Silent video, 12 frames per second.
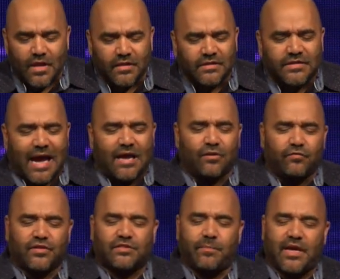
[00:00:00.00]
The title of
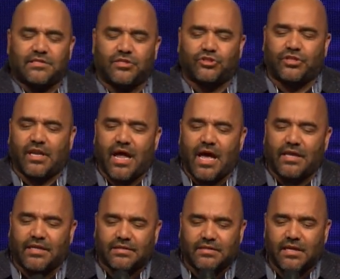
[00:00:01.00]
this message tonight
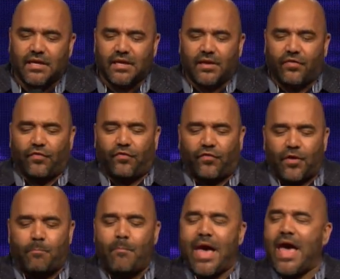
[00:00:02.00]
is The
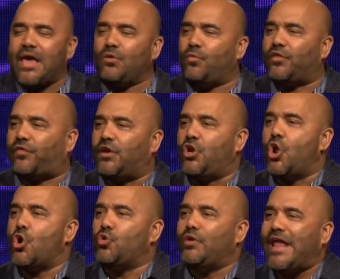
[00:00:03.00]
Man with
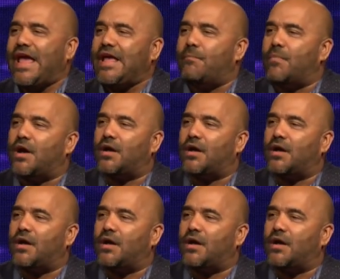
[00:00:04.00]
No Name.